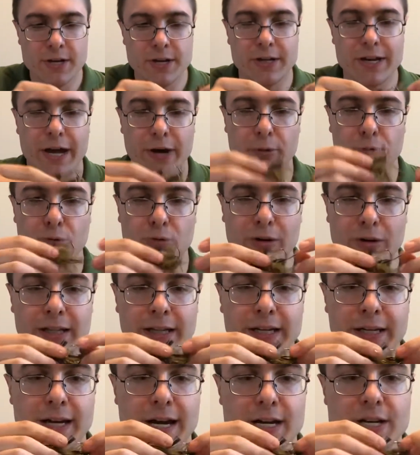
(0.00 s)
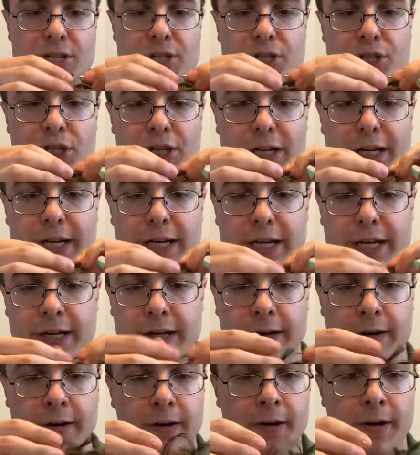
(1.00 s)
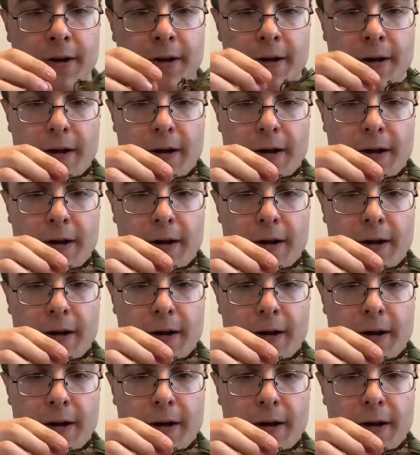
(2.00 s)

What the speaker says: You got a really nice jig here.